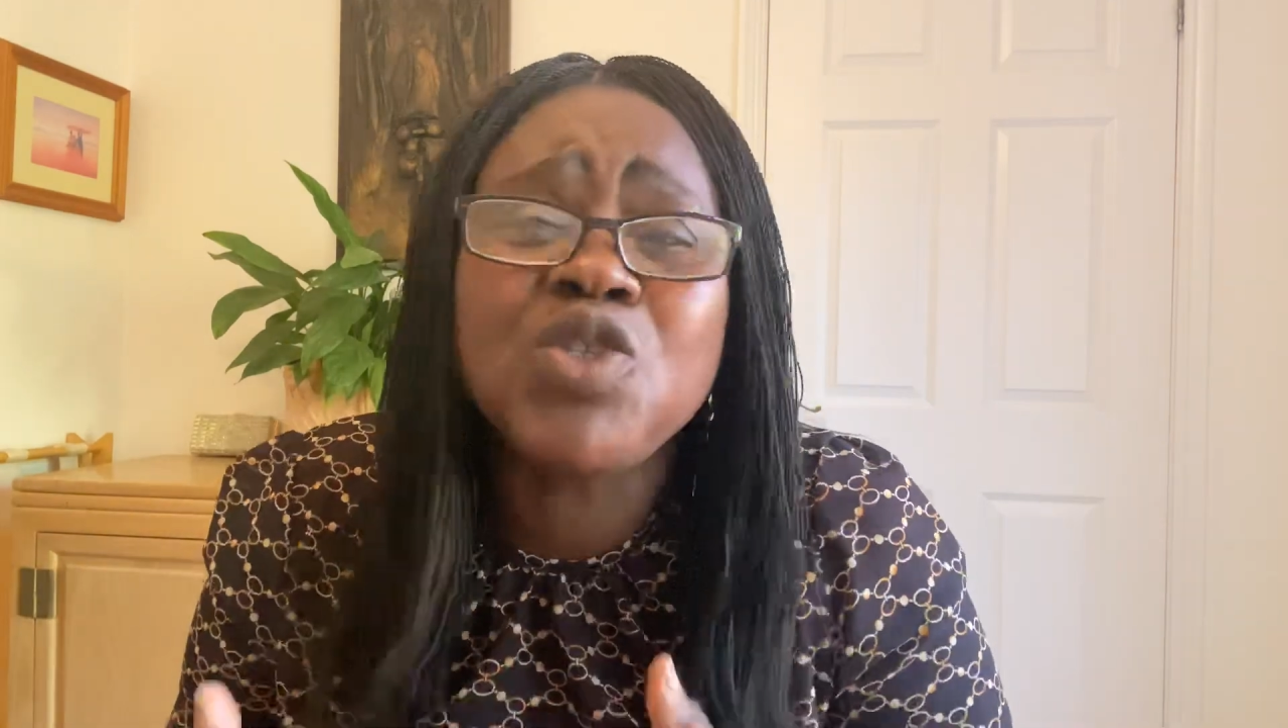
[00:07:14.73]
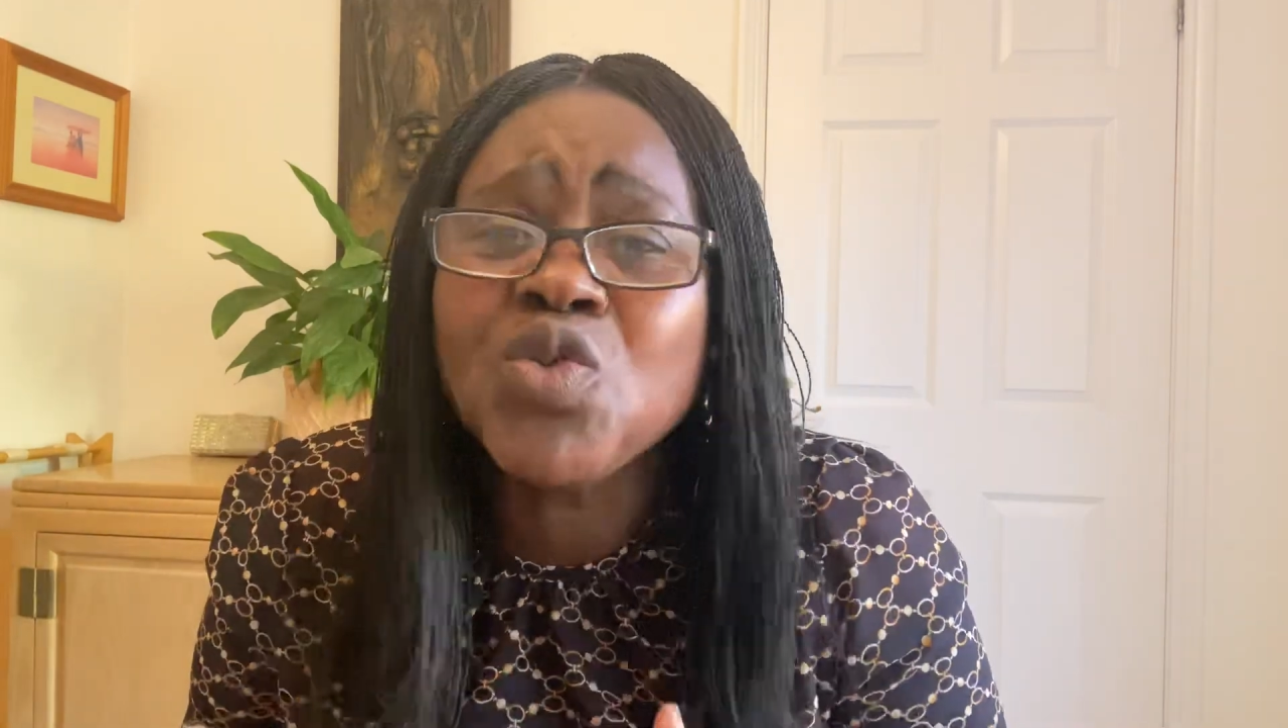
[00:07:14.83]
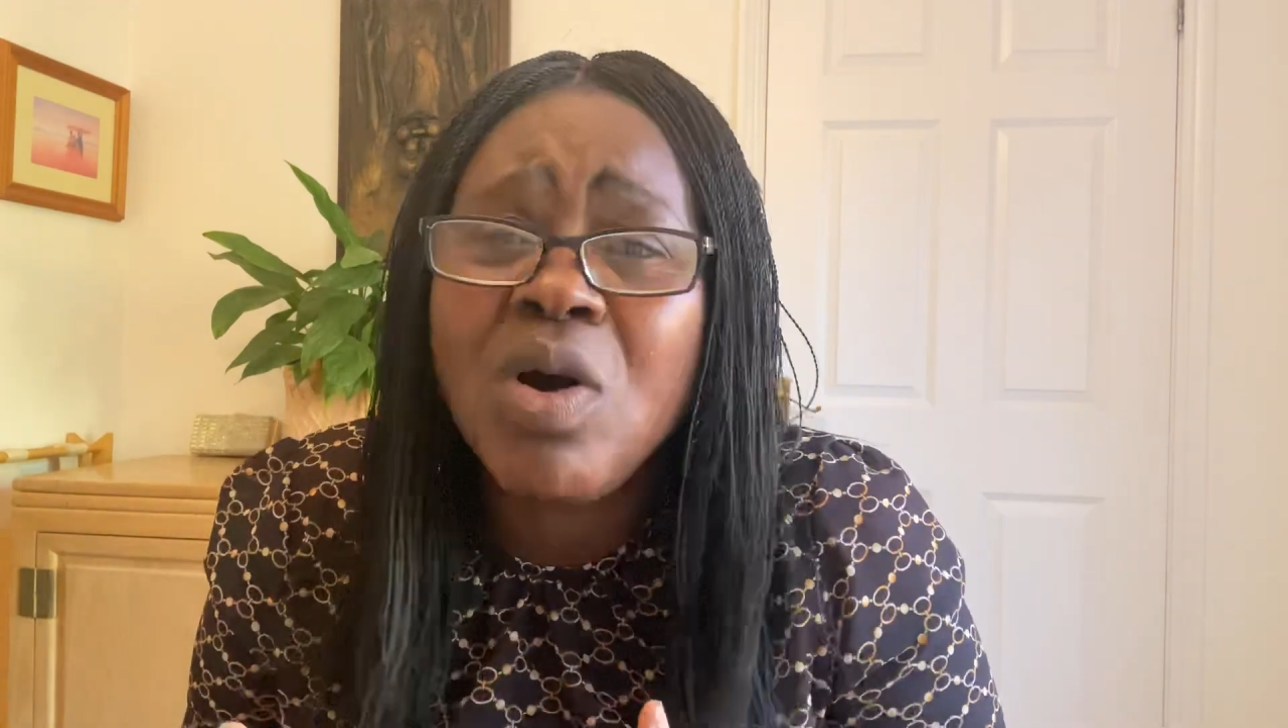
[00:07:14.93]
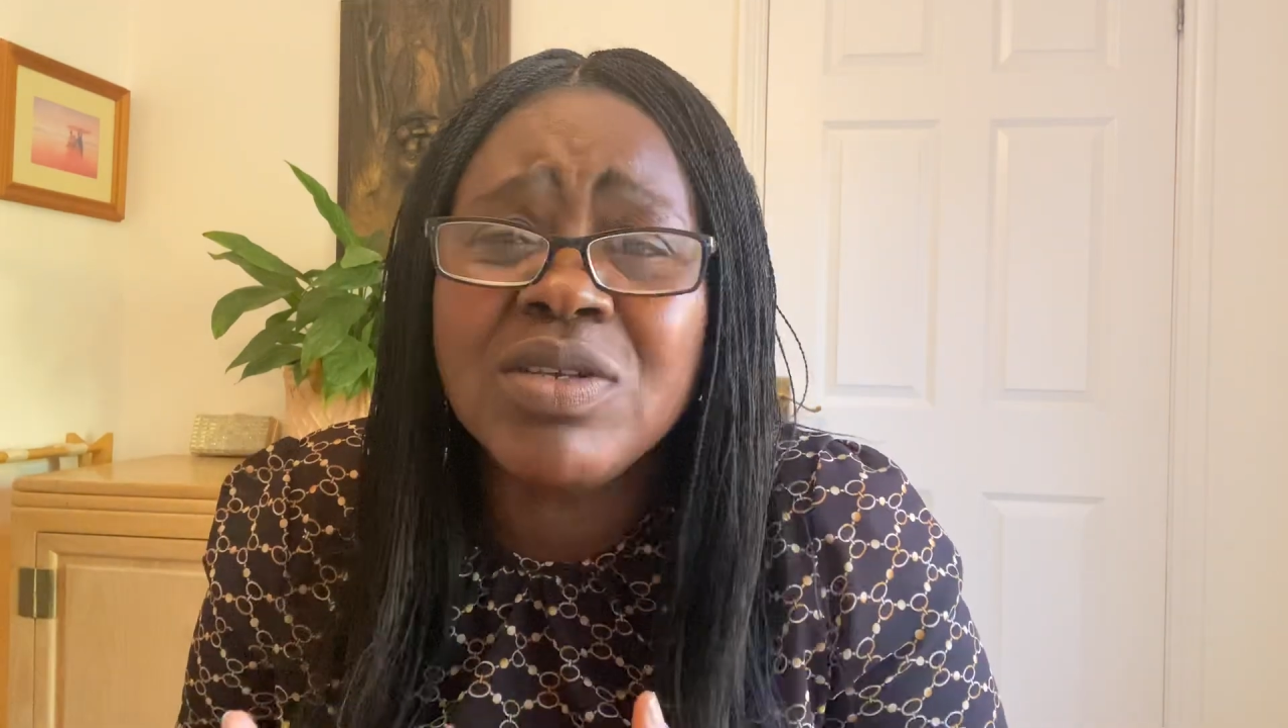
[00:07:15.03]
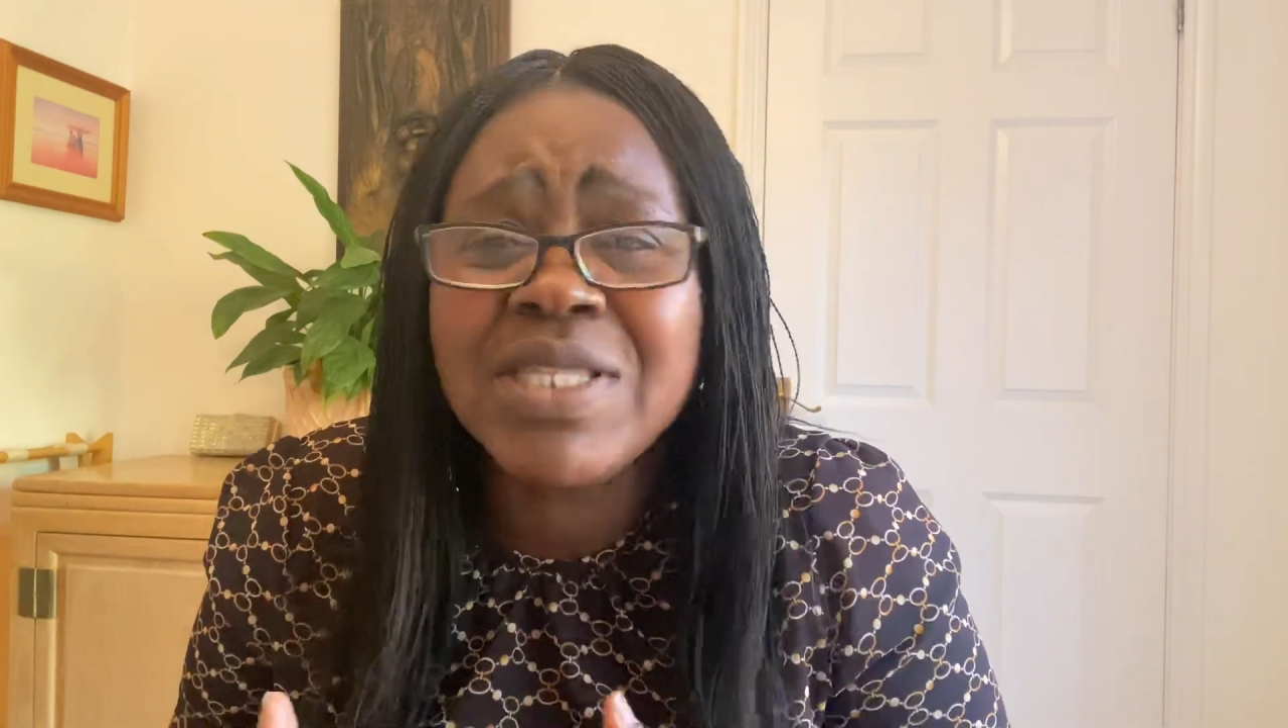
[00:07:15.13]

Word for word: to us.